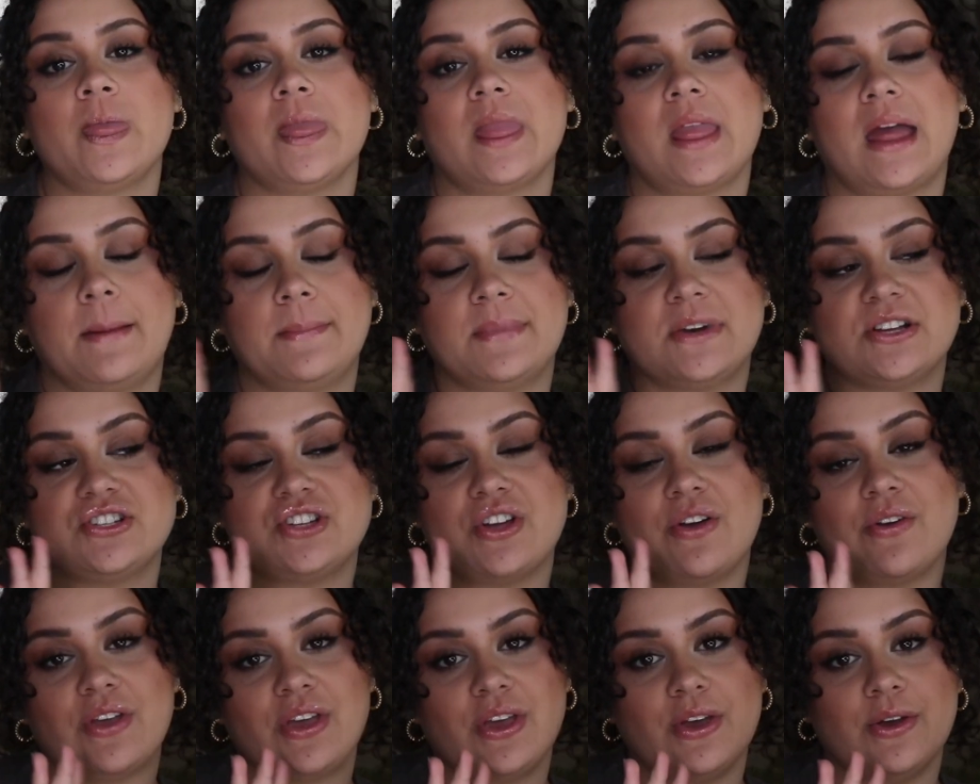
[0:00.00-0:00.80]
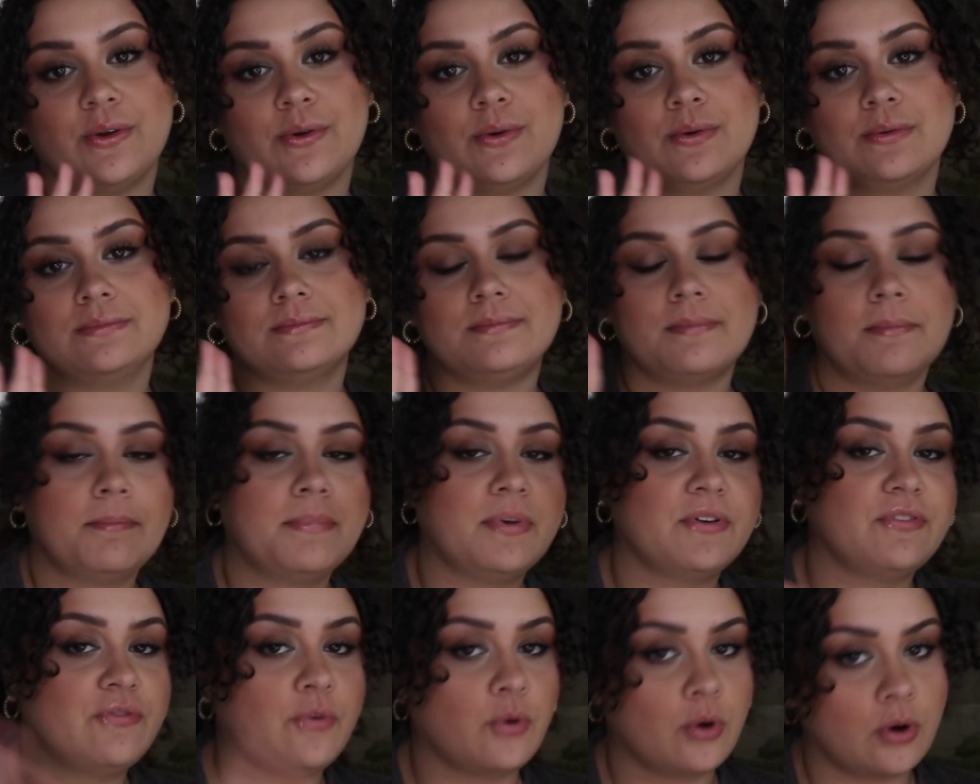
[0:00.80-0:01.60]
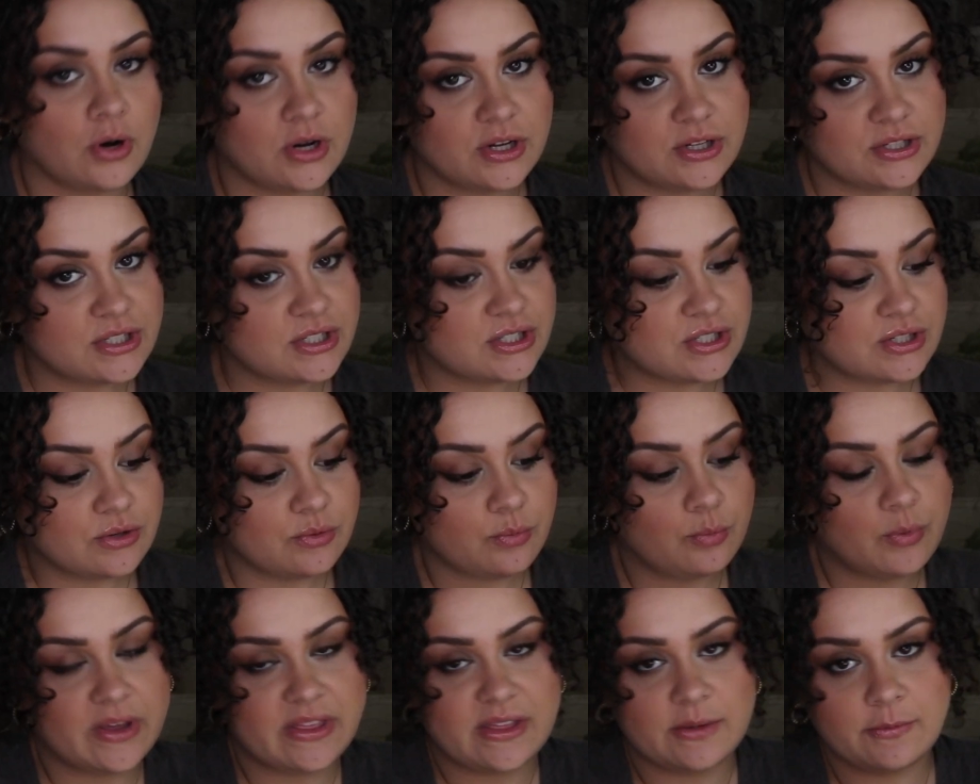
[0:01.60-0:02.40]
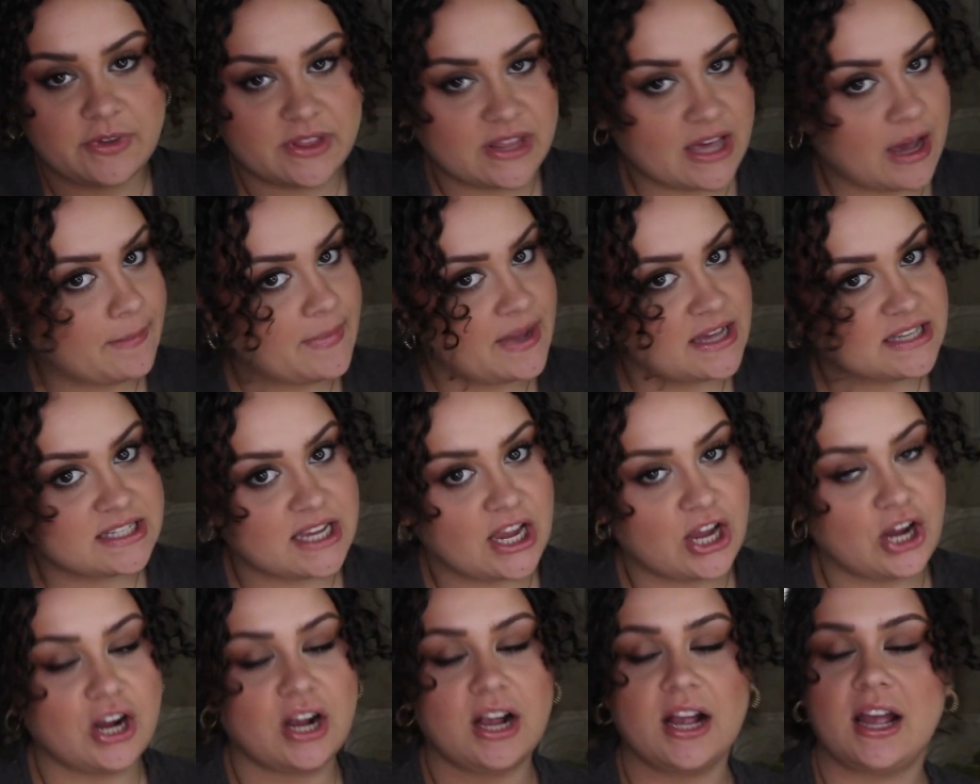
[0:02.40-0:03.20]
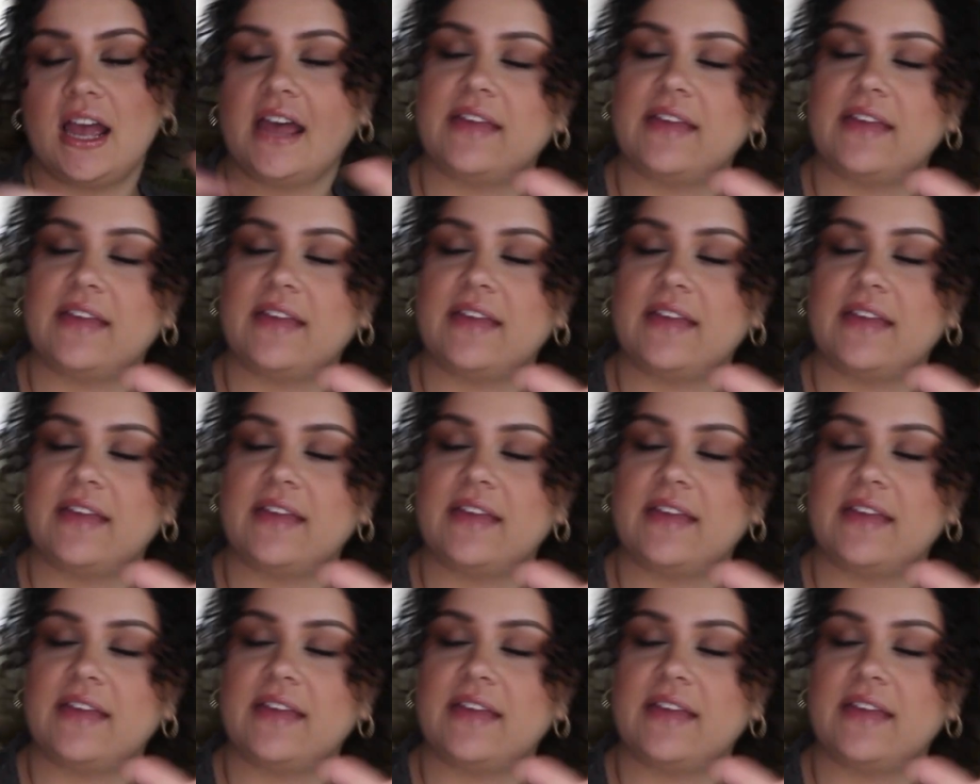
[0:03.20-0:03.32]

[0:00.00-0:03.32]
I'm going to show you befores with and without mascara,